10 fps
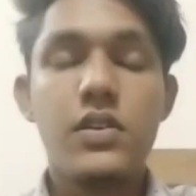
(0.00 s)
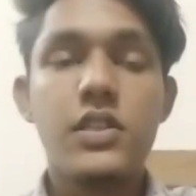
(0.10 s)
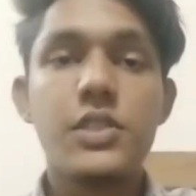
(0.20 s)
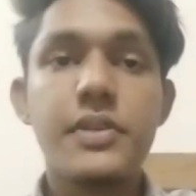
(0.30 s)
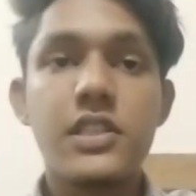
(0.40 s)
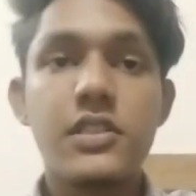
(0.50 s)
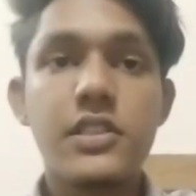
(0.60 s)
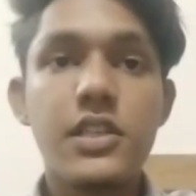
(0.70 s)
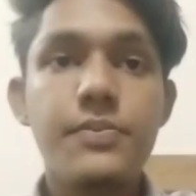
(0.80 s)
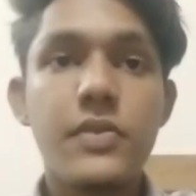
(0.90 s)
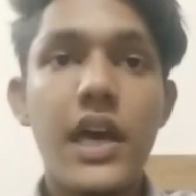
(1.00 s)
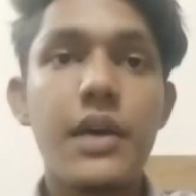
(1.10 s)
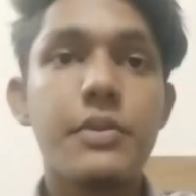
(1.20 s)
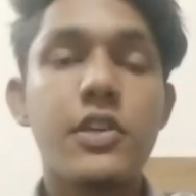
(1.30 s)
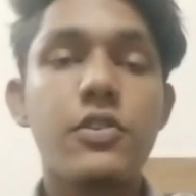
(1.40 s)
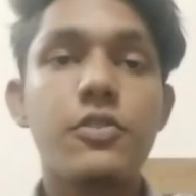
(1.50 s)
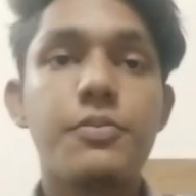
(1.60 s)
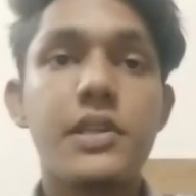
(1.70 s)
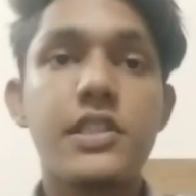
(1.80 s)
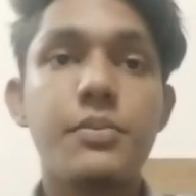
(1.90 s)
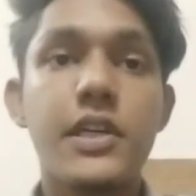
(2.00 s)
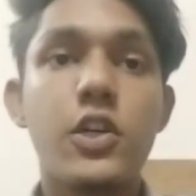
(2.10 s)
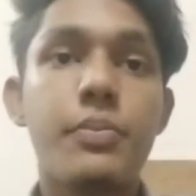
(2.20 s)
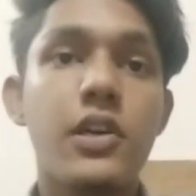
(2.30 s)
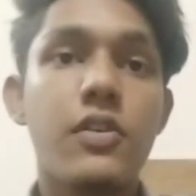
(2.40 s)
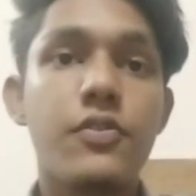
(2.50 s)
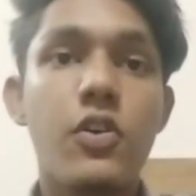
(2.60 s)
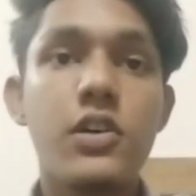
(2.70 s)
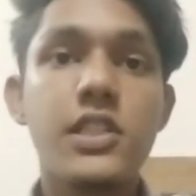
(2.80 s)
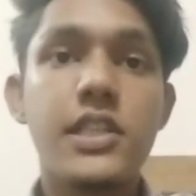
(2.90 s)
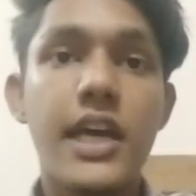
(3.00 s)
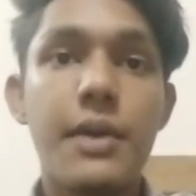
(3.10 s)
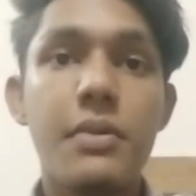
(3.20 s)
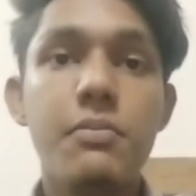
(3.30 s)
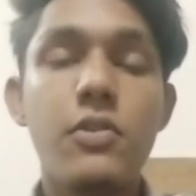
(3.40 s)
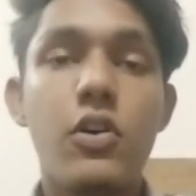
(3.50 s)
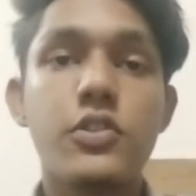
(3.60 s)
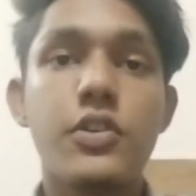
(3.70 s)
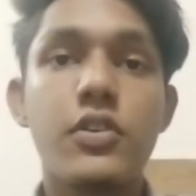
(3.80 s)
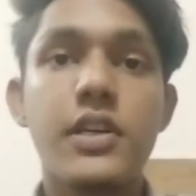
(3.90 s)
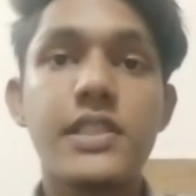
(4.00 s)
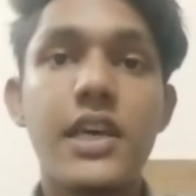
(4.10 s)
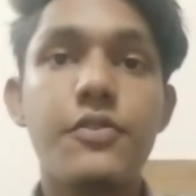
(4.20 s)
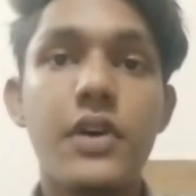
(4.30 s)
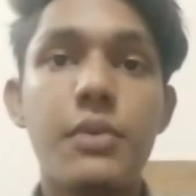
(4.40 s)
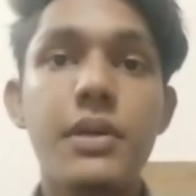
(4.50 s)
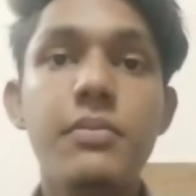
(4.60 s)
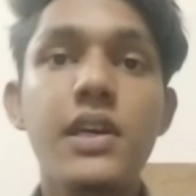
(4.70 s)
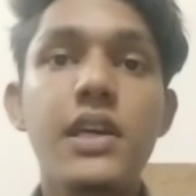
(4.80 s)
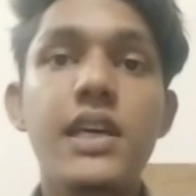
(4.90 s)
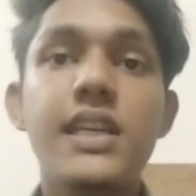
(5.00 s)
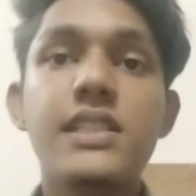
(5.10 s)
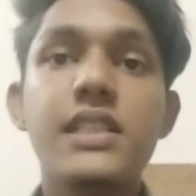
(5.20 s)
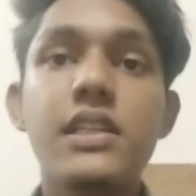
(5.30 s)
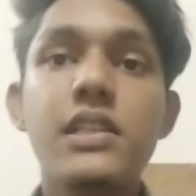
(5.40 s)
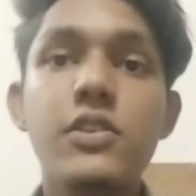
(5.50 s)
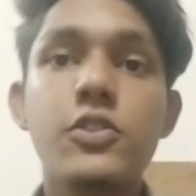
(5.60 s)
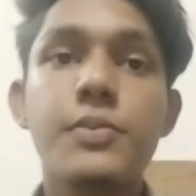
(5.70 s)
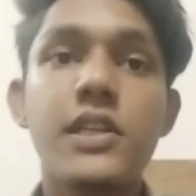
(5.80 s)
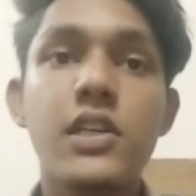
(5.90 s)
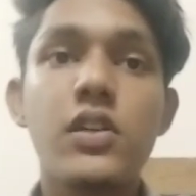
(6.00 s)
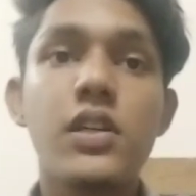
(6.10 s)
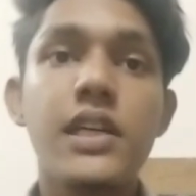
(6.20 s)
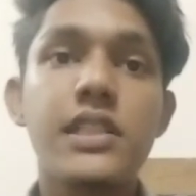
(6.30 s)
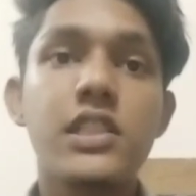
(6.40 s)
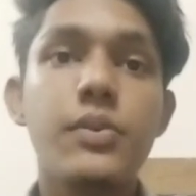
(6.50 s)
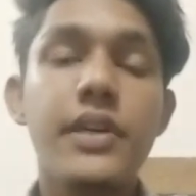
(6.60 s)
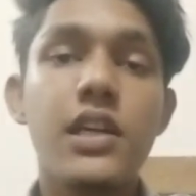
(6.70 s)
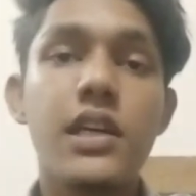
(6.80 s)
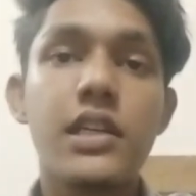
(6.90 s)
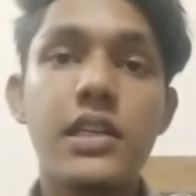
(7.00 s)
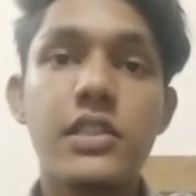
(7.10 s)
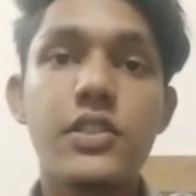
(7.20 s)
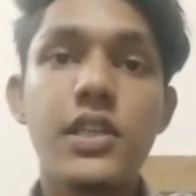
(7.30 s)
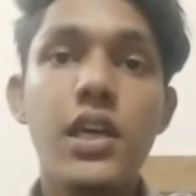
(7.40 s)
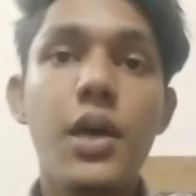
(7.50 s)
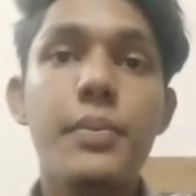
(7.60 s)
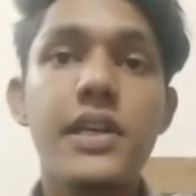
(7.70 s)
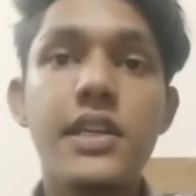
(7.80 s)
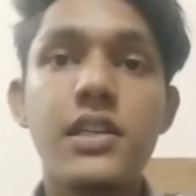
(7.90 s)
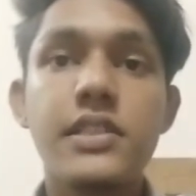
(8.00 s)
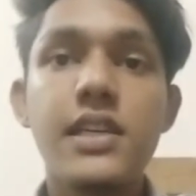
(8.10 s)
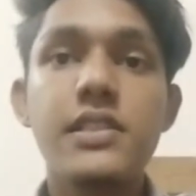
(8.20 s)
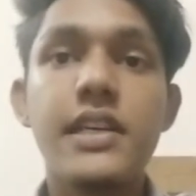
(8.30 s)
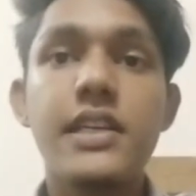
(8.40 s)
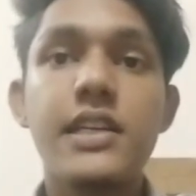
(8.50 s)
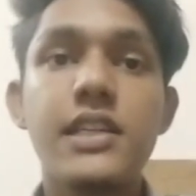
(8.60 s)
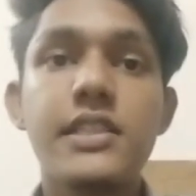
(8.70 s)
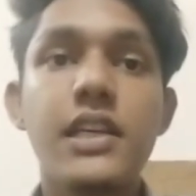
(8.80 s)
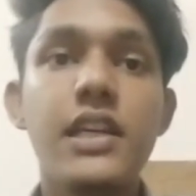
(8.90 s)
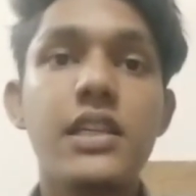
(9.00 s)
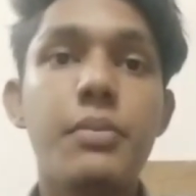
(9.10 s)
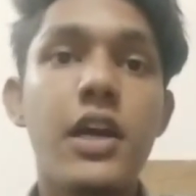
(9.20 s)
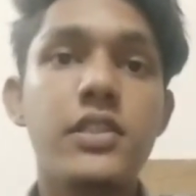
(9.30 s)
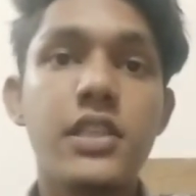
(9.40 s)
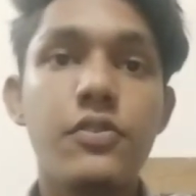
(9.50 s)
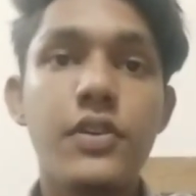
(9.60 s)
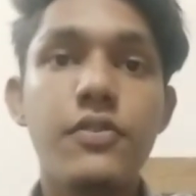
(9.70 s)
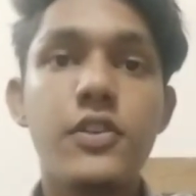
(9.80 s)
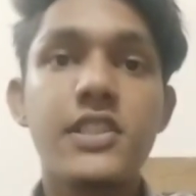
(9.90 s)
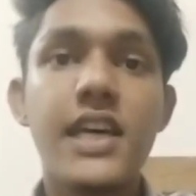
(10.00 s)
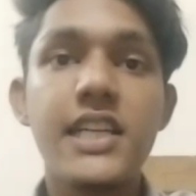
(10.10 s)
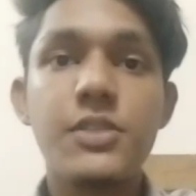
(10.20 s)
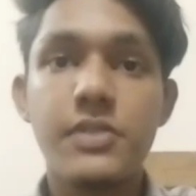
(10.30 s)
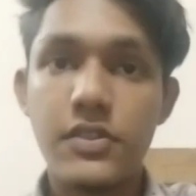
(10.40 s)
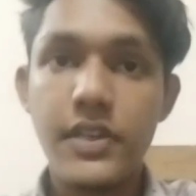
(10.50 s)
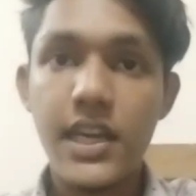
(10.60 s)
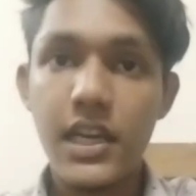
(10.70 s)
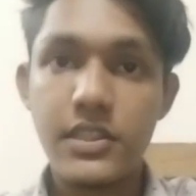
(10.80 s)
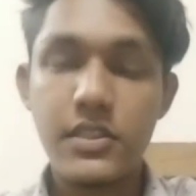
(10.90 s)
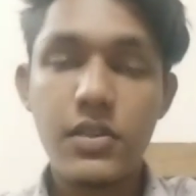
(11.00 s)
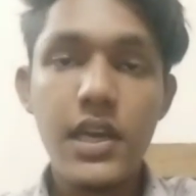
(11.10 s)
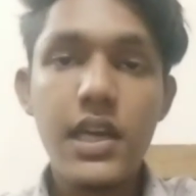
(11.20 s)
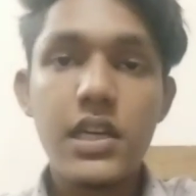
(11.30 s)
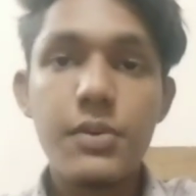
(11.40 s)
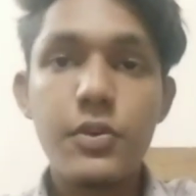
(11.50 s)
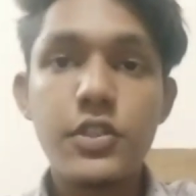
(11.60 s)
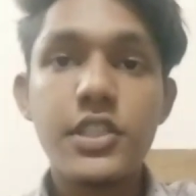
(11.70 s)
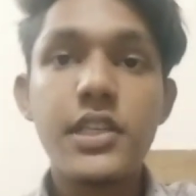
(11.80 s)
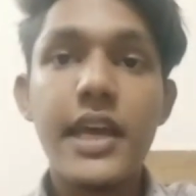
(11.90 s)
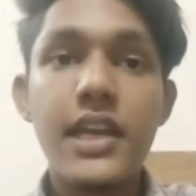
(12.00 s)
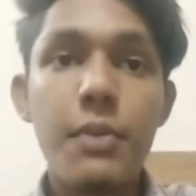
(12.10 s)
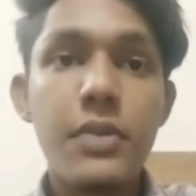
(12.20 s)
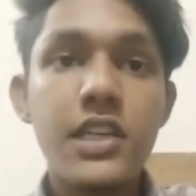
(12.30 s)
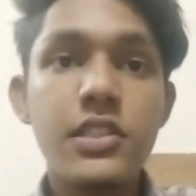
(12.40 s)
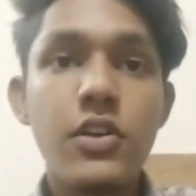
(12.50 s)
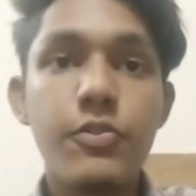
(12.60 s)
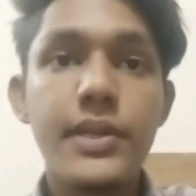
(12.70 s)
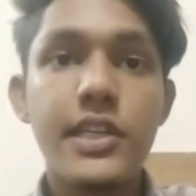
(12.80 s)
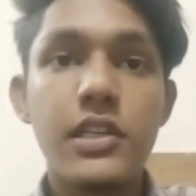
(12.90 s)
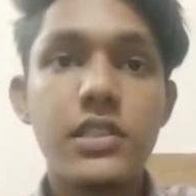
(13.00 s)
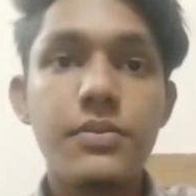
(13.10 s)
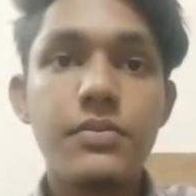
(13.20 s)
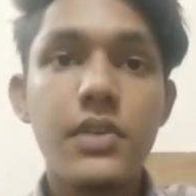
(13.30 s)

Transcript: Respected sir, I am here to present my topic Focused Ion Beam, also known as FIB. It is a technique used particularly in the semiconductor industry, material science, and increasingly in the biological field for site-specific analysis, deposition, and ablation of materials.